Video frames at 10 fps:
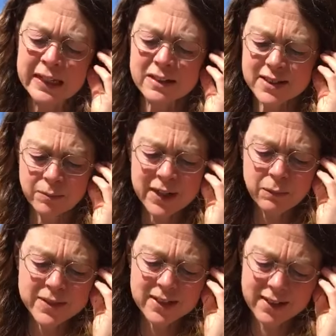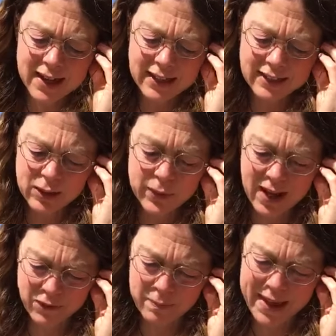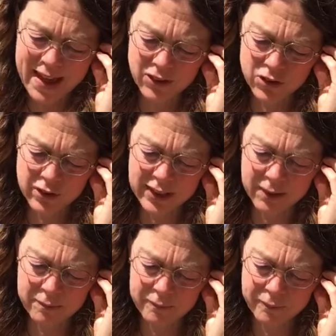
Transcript: Sometimes at night he would have a bad dream.